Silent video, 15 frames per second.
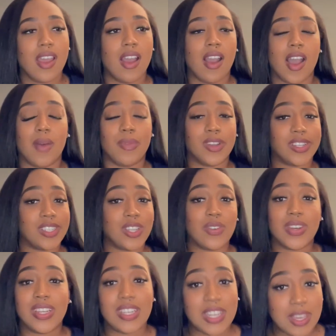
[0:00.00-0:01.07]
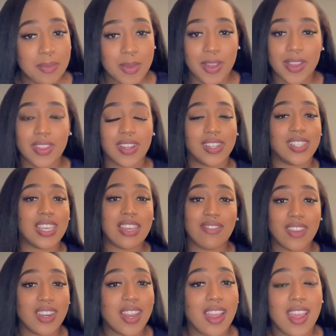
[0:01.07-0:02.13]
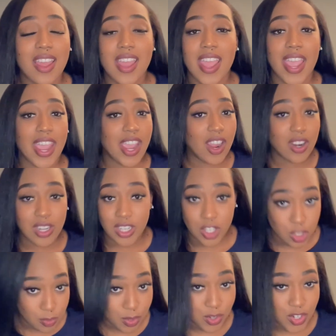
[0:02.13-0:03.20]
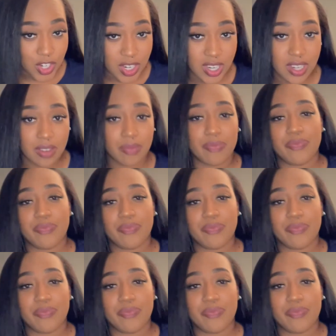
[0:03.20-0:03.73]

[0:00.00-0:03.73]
There's no edema. There's even hair distribution.